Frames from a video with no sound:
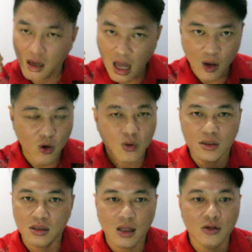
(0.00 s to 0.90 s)
I
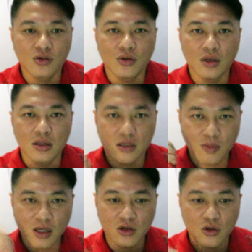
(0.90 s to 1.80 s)
always tell students,
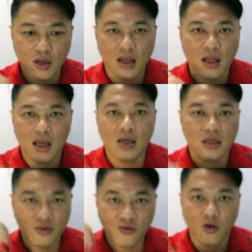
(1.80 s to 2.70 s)
make sure you get
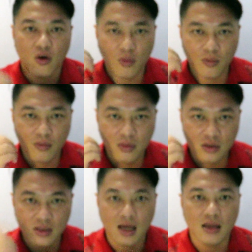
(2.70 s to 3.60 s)
A's for
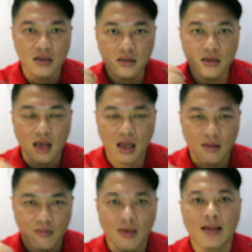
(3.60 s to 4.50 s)
science and
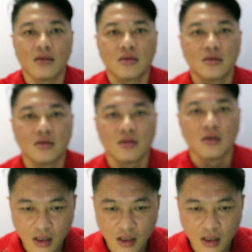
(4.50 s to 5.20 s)
maths.